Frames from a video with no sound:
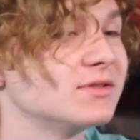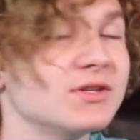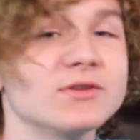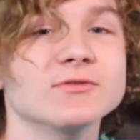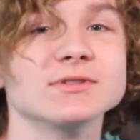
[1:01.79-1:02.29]
to
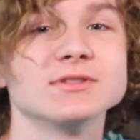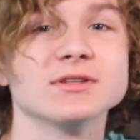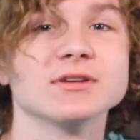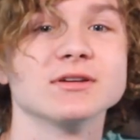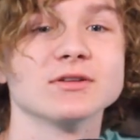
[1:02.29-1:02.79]
use
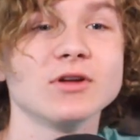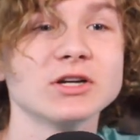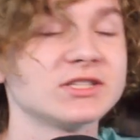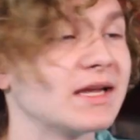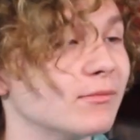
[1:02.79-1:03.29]
the
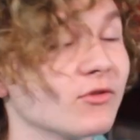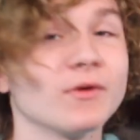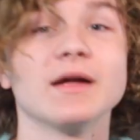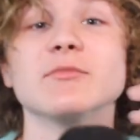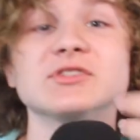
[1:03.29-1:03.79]
large camera, the one
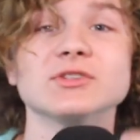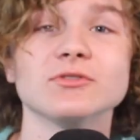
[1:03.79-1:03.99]
that I'm using to